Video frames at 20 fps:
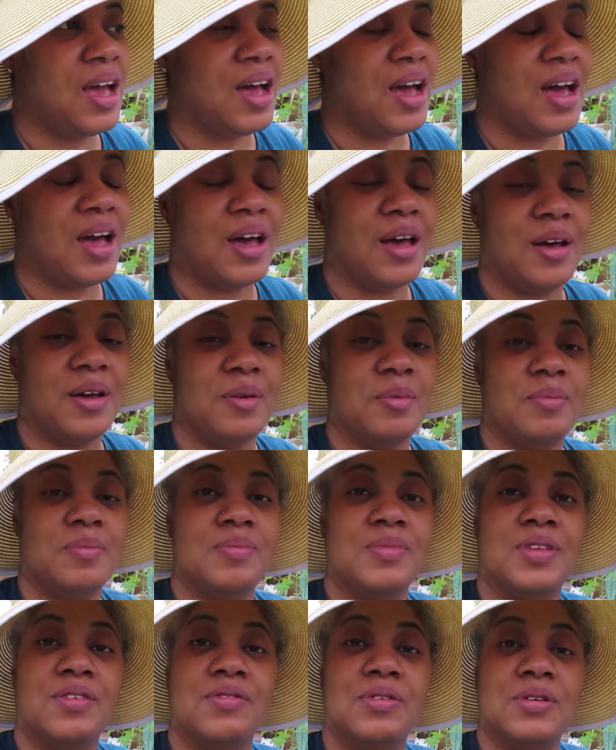
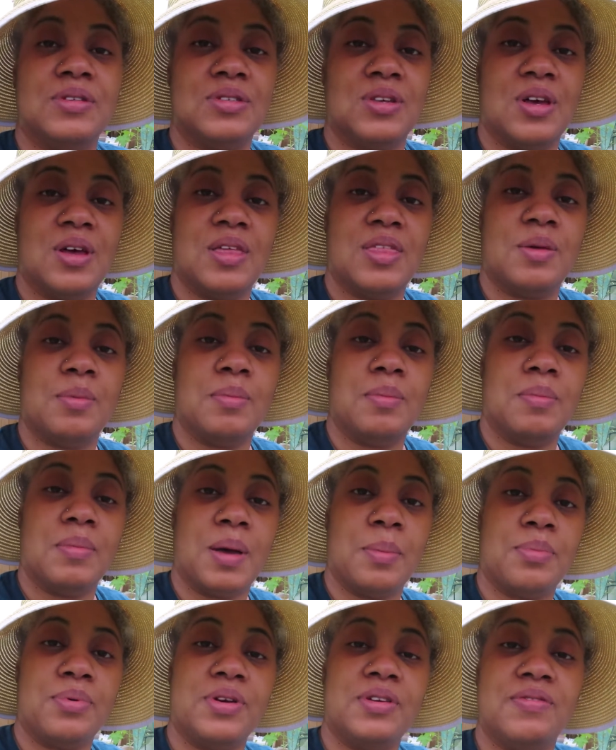If you saw my
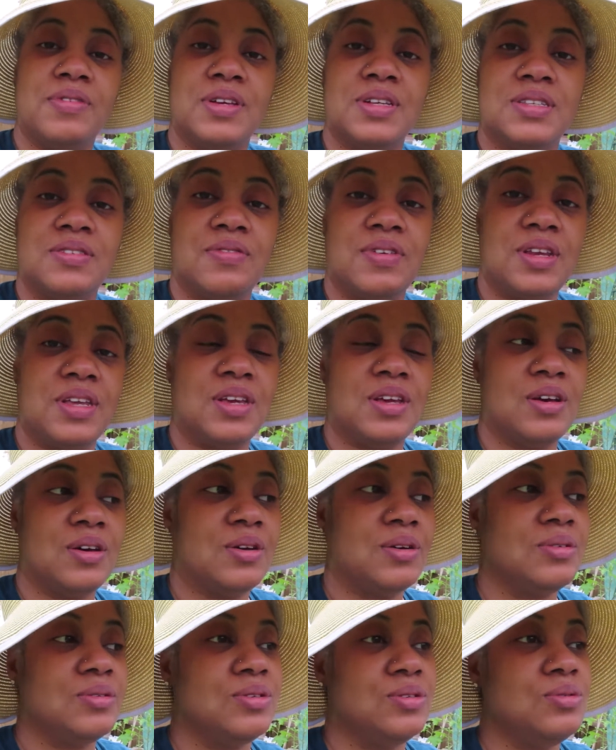previous
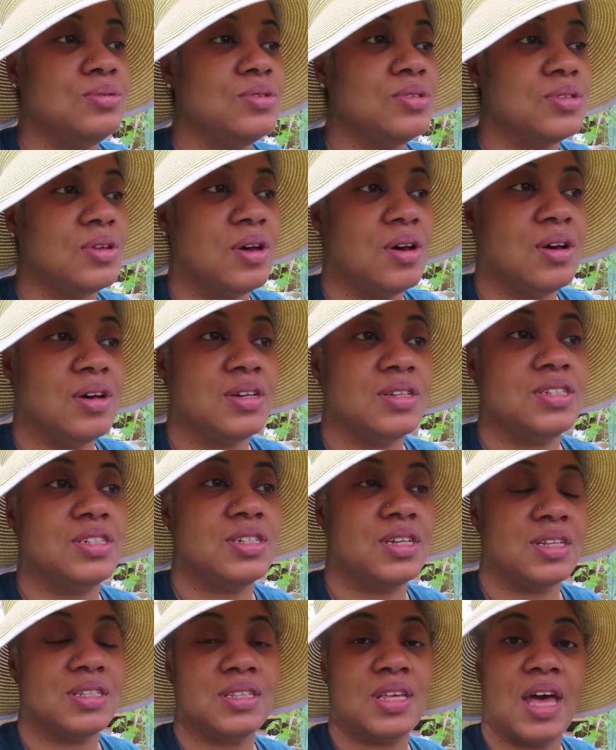video, you saw
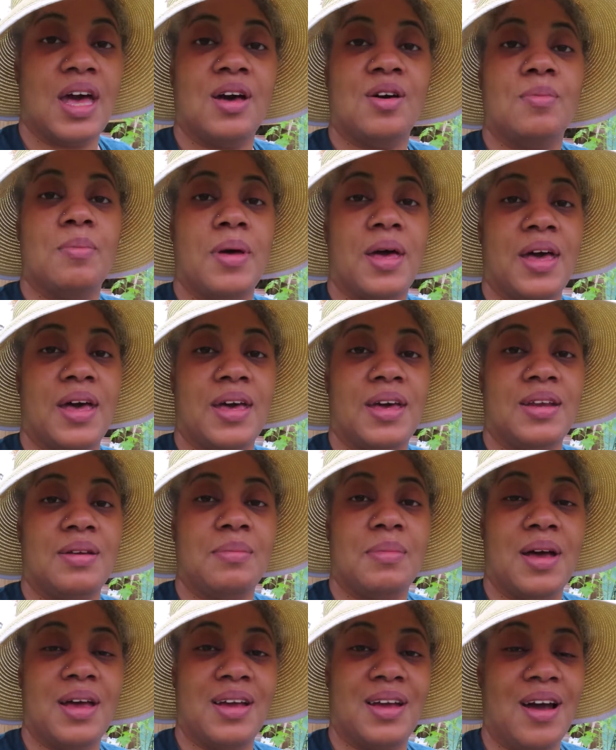just how bad
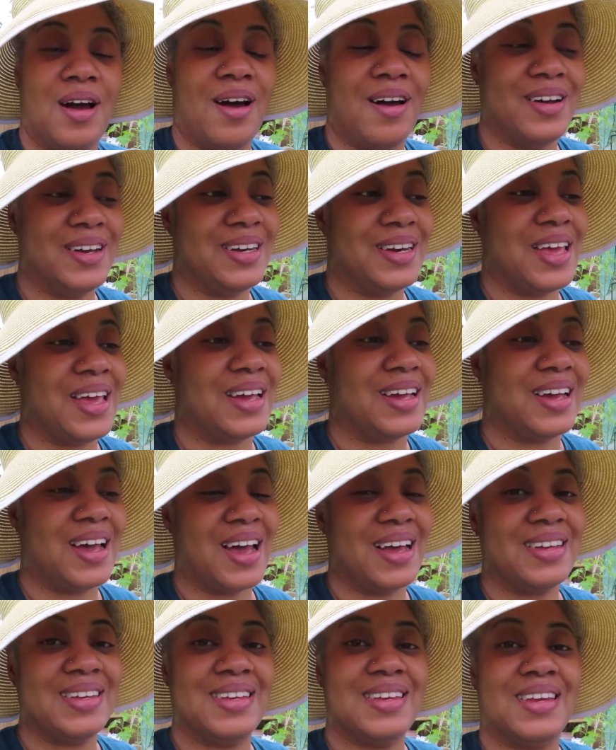my garden had
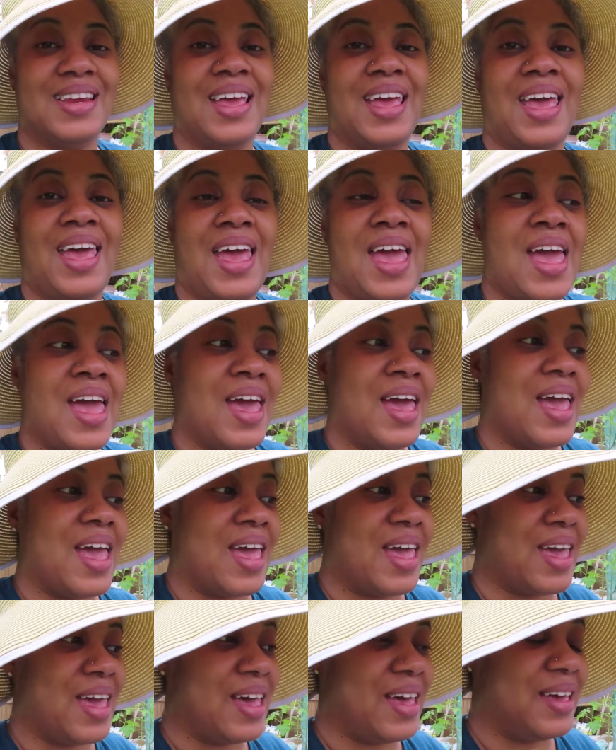gotten,
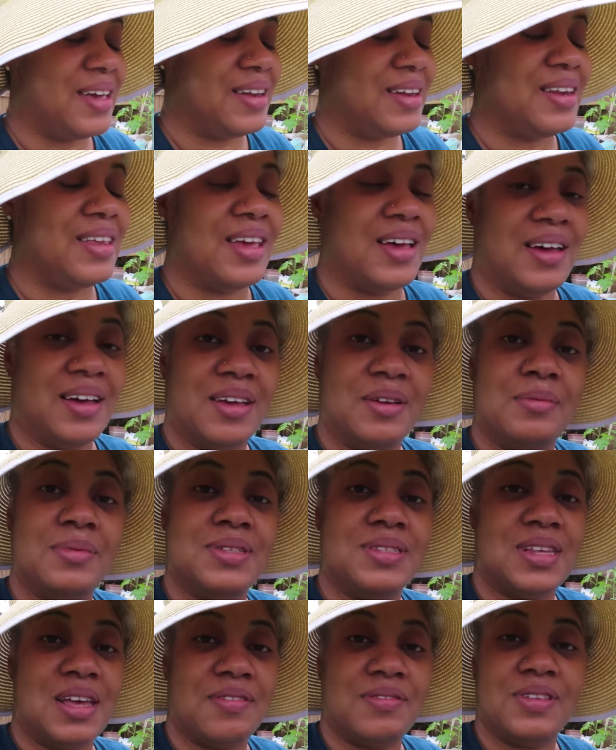and yeah, it was
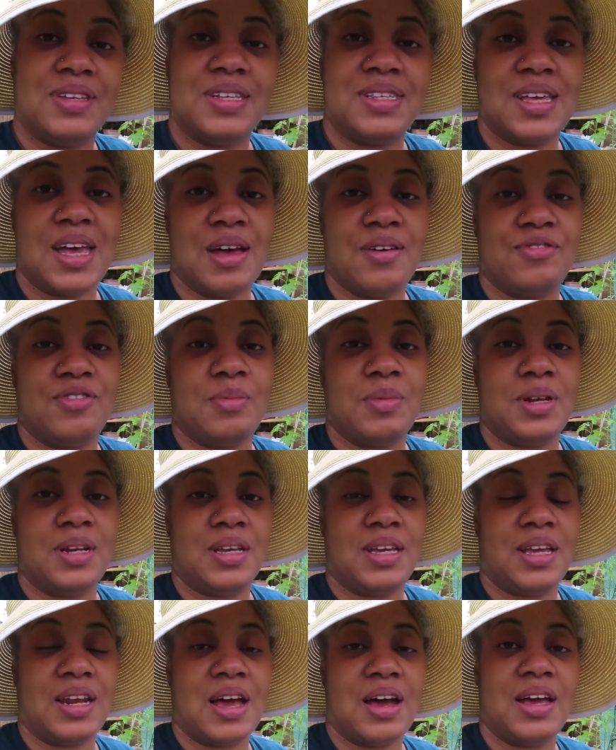definitely time for me to
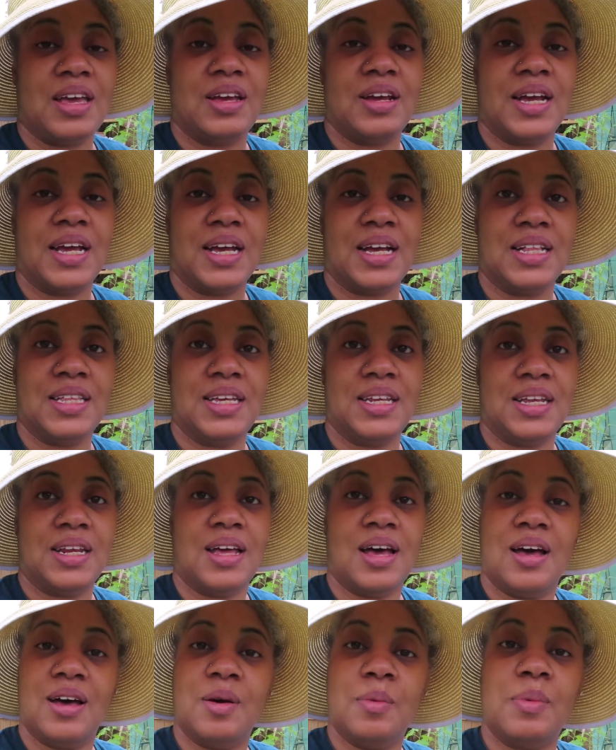get out here and clean it
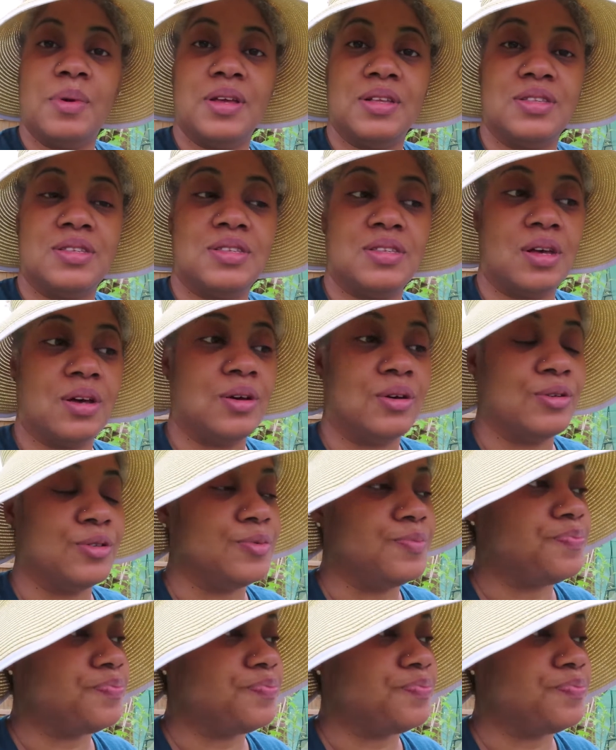up. And so